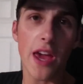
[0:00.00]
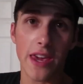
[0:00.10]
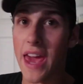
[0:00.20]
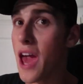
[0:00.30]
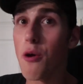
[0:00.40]

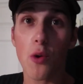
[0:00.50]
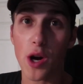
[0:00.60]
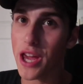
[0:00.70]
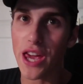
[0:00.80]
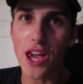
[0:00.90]
Yeah,
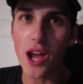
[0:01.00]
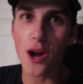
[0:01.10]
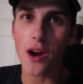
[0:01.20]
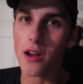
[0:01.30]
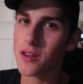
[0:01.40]
we're
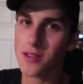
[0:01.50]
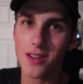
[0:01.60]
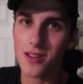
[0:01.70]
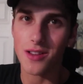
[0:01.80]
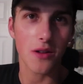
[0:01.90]
here. He's
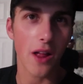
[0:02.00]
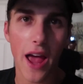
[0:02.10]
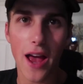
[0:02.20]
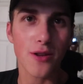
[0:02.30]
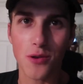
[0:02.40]
such a little
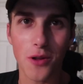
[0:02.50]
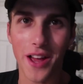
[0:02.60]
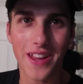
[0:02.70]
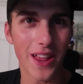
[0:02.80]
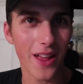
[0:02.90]
asshole
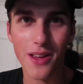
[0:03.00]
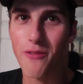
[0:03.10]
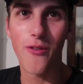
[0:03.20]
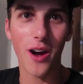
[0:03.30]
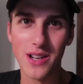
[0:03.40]
like that. That
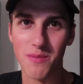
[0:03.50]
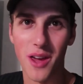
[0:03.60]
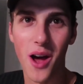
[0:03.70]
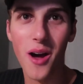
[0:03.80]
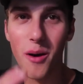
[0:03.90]
fucked
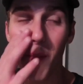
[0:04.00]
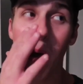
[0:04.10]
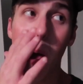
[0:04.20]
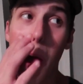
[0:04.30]
me up.